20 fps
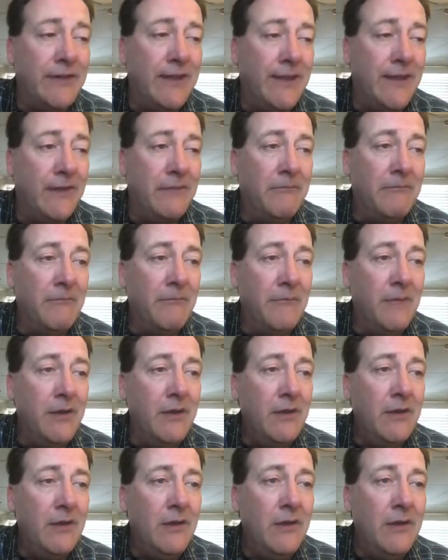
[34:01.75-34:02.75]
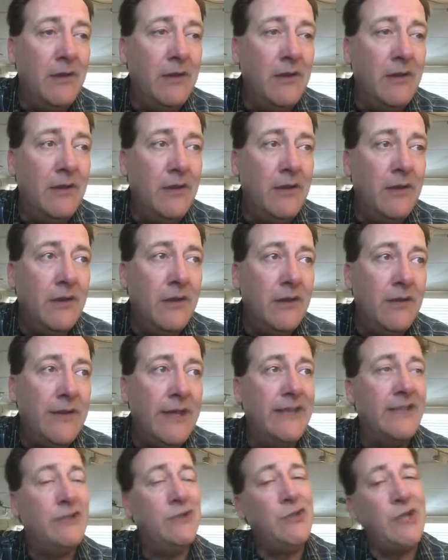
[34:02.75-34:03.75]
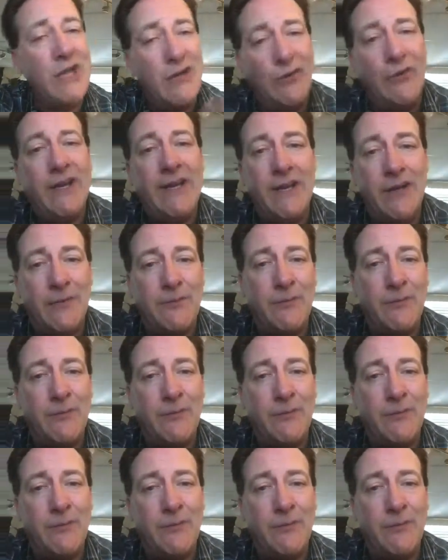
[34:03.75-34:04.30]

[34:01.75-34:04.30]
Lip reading: them that generated a